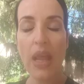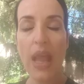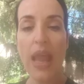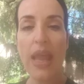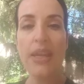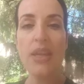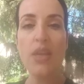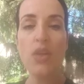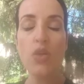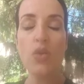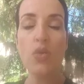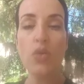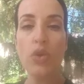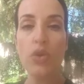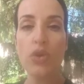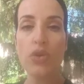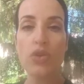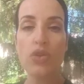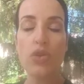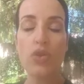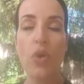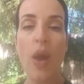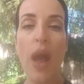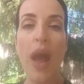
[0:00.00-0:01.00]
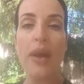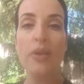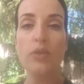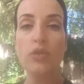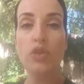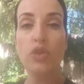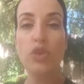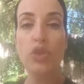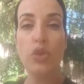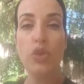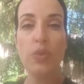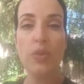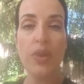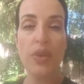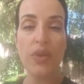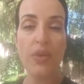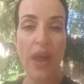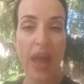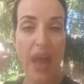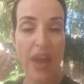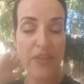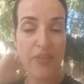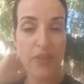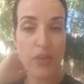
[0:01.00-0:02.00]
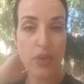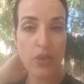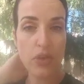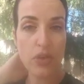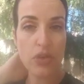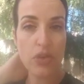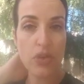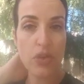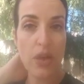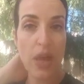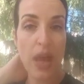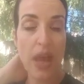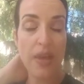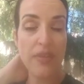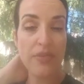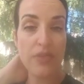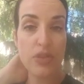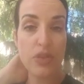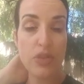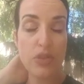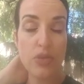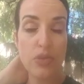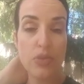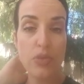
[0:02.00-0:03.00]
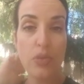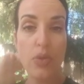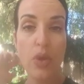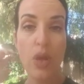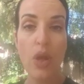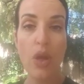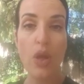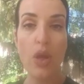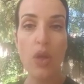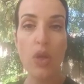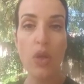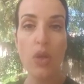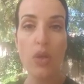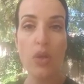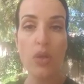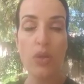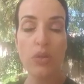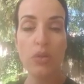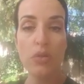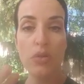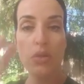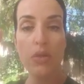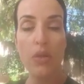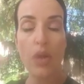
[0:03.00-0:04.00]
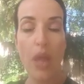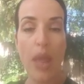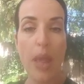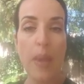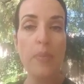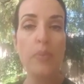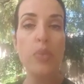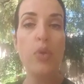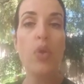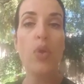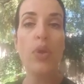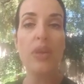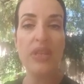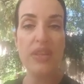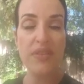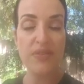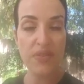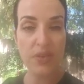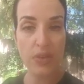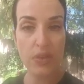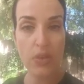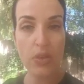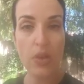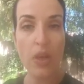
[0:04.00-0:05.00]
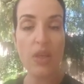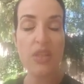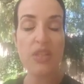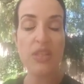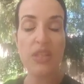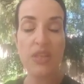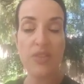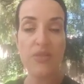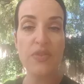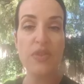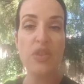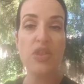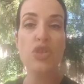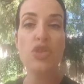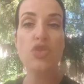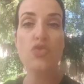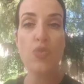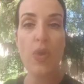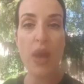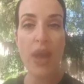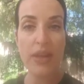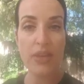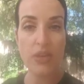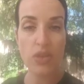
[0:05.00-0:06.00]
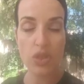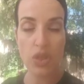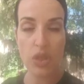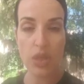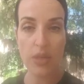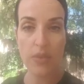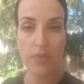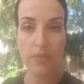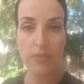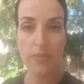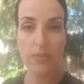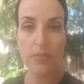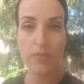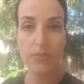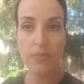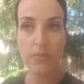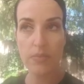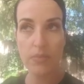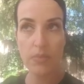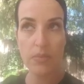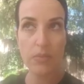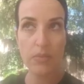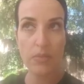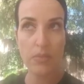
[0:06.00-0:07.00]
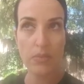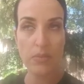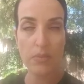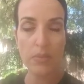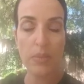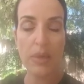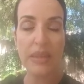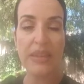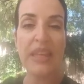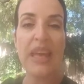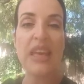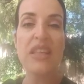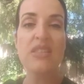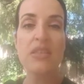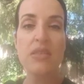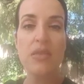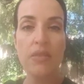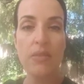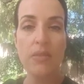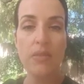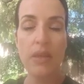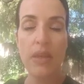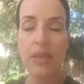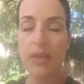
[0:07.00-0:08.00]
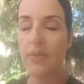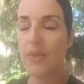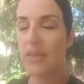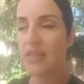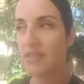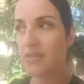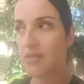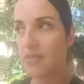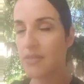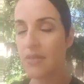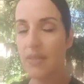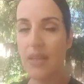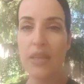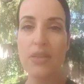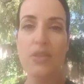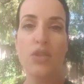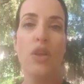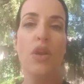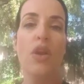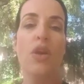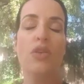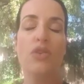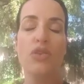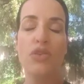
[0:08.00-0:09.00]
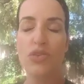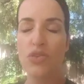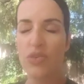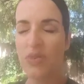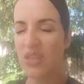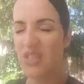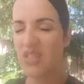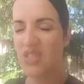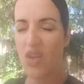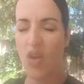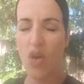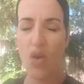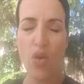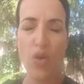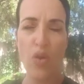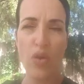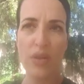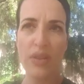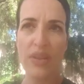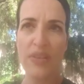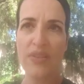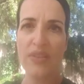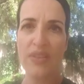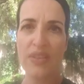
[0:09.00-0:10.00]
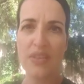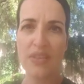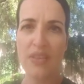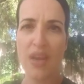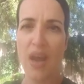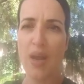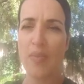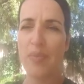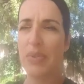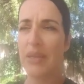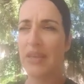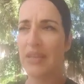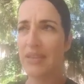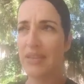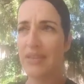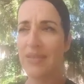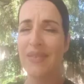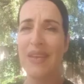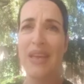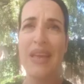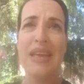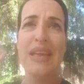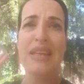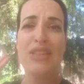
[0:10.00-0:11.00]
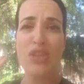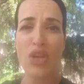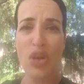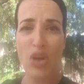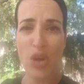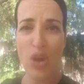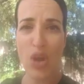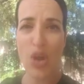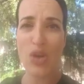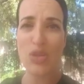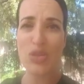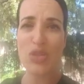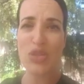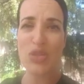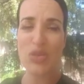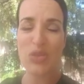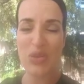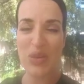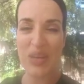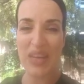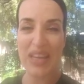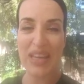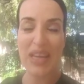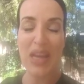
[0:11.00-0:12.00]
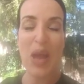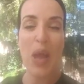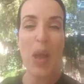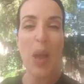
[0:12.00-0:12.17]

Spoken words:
And in order to outdo their effort, you have to employ a different strategy. But that's a long story. It's a whole different topic. It's a long story.